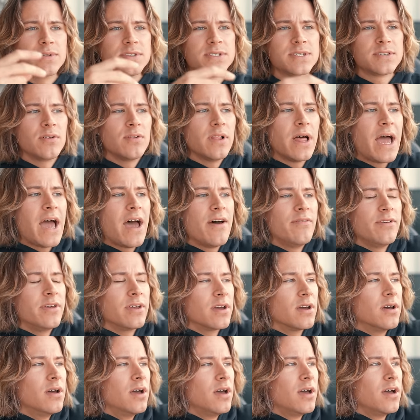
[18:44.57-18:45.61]
but still having
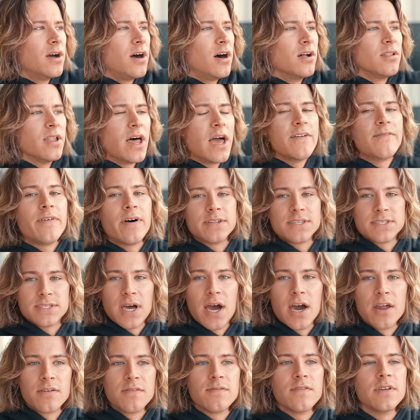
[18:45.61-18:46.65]
a life
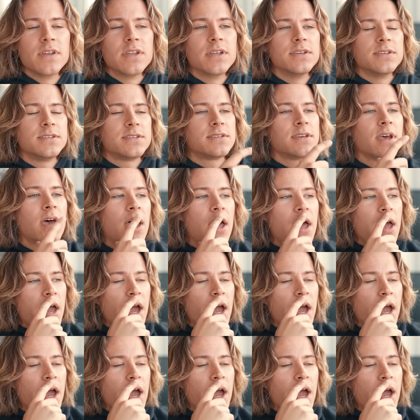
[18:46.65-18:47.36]
outside of fitness.